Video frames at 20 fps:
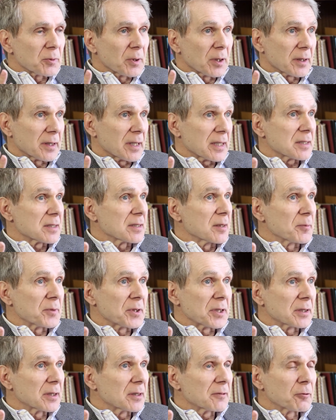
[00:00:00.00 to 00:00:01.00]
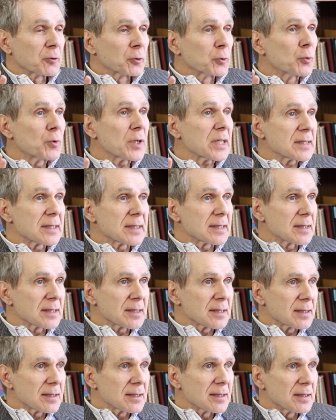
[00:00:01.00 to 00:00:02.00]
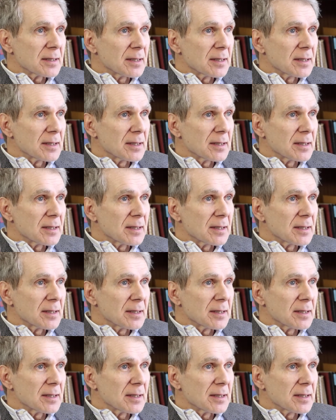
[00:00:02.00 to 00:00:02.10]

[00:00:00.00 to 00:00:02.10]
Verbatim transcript: Well, that's something that fluoresces.